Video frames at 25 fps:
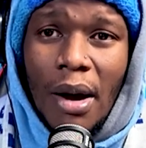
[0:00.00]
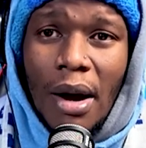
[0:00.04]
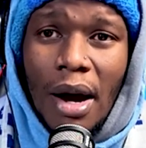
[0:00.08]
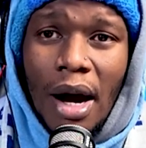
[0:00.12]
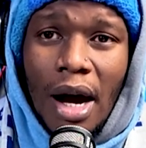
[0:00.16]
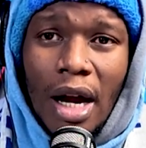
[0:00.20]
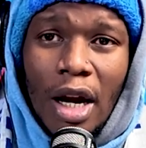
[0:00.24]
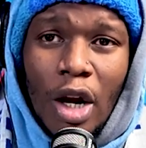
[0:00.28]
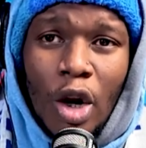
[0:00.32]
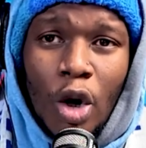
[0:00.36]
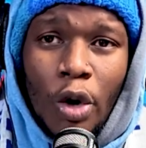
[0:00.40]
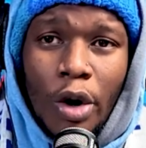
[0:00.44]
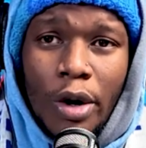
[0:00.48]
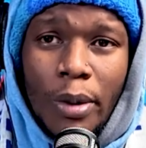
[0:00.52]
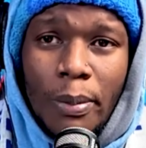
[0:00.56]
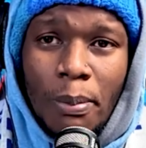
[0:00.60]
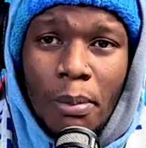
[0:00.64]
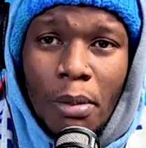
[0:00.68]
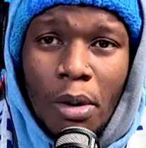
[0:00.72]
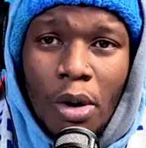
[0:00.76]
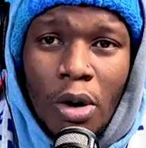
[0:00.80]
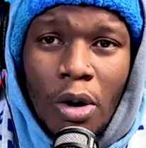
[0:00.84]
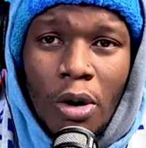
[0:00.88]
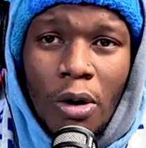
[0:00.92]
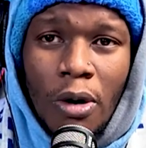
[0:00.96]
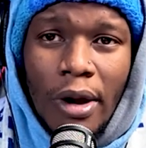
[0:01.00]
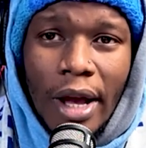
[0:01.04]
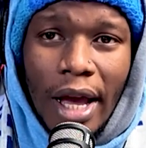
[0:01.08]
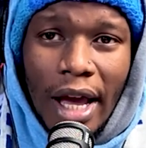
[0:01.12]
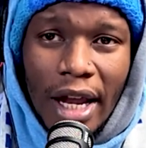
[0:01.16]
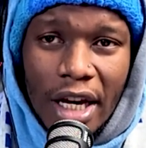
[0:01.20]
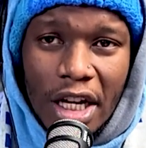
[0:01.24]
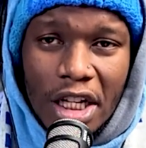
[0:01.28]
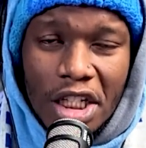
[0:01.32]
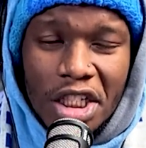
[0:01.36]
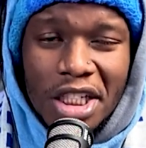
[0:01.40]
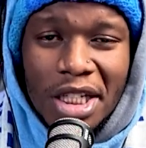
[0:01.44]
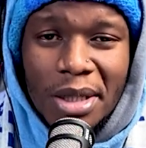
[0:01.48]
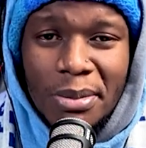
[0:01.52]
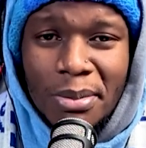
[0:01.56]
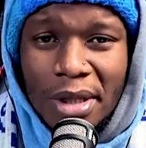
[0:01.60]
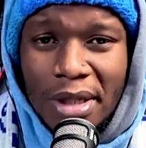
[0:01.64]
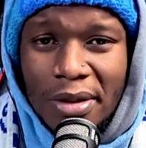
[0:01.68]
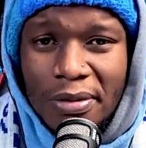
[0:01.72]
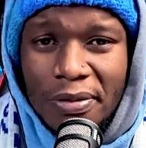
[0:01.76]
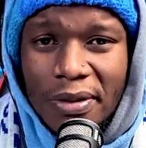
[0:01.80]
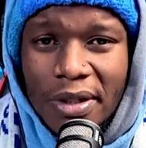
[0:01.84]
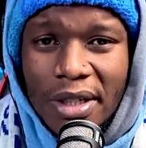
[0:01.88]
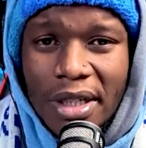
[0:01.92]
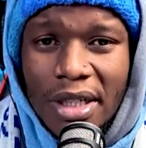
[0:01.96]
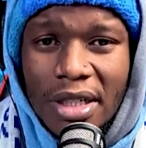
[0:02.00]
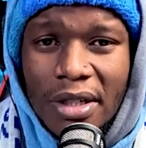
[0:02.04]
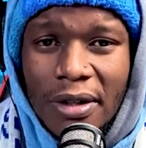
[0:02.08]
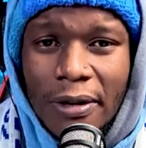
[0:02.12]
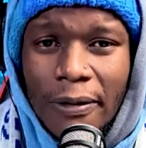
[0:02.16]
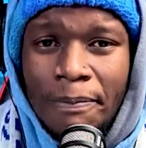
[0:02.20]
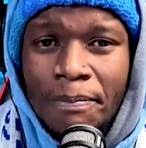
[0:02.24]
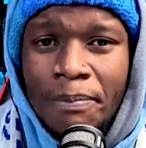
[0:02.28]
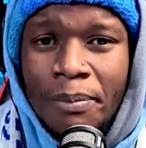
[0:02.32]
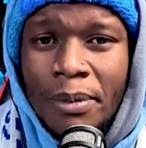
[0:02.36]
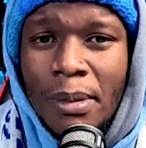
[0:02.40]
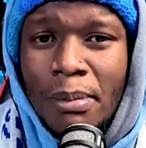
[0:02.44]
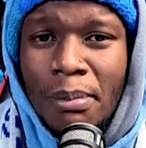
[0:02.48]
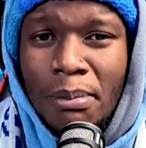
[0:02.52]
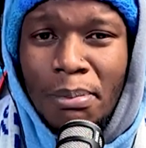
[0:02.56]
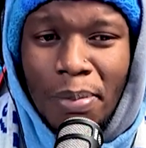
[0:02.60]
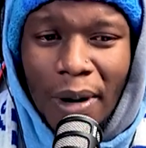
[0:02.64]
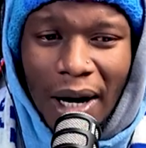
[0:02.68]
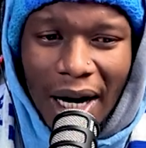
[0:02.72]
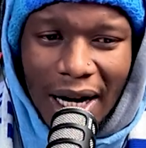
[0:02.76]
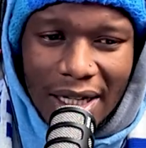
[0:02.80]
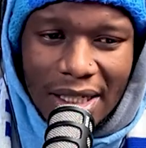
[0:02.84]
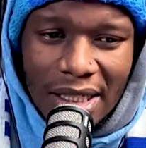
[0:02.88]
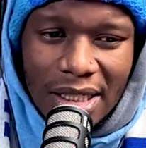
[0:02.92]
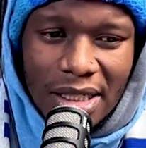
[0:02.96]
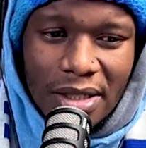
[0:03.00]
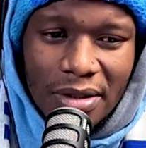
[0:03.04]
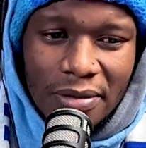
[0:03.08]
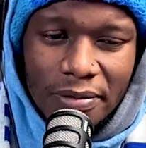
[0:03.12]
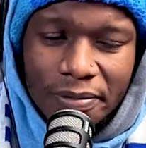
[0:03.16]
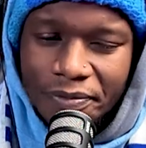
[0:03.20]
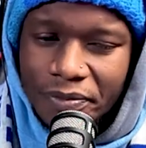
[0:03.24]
a lot more energy in midfield. But